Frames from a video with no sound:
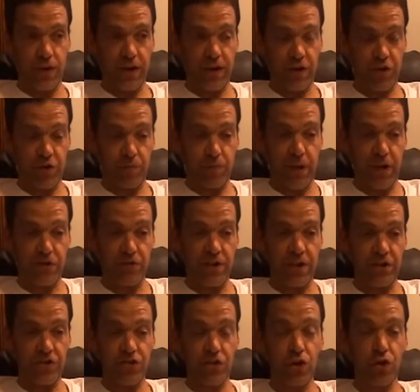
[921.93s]

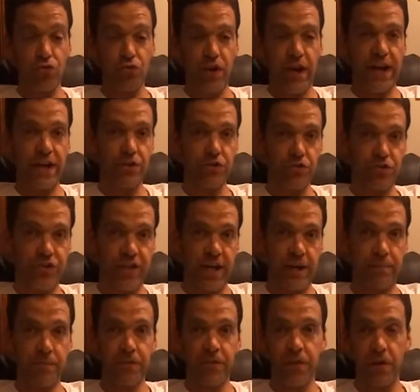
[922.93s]
experience greater
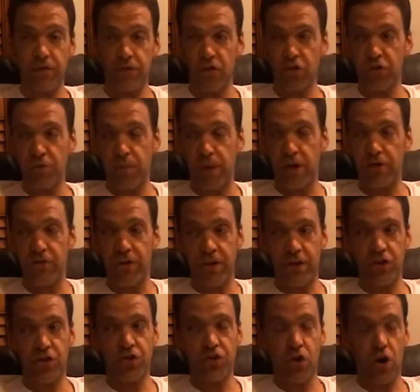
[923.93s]
depth of
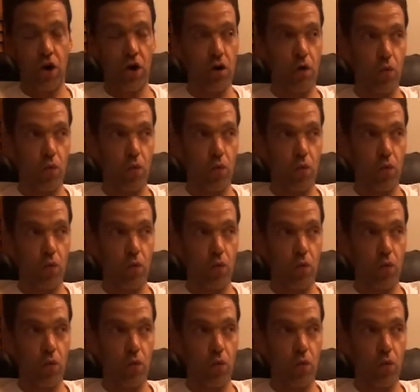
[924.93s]
experience,